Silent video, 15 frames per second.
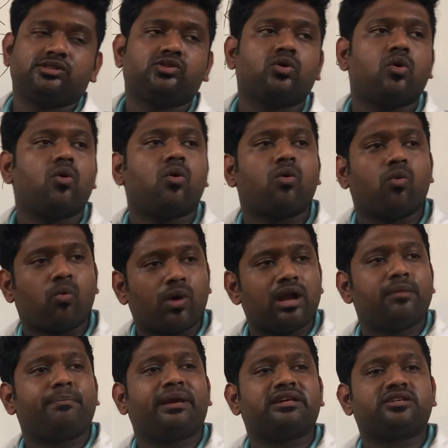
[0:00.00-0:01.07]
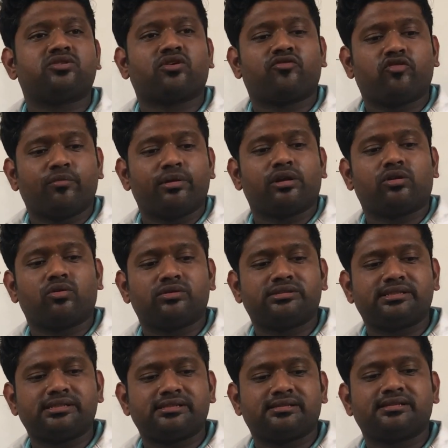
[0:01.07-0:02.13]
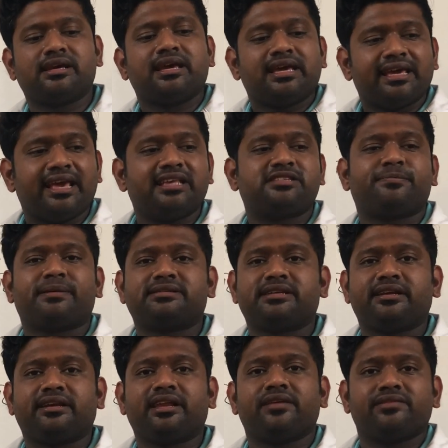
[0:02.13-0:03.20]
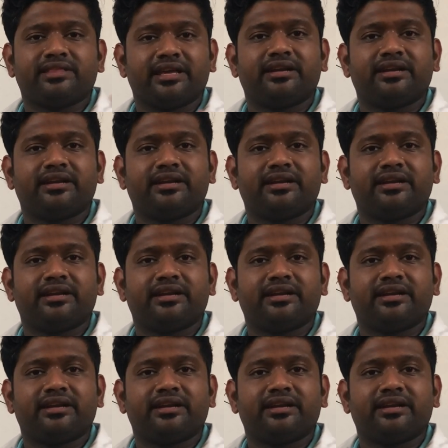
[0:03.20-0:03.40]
So one patient of tuberculosis, he is presenting with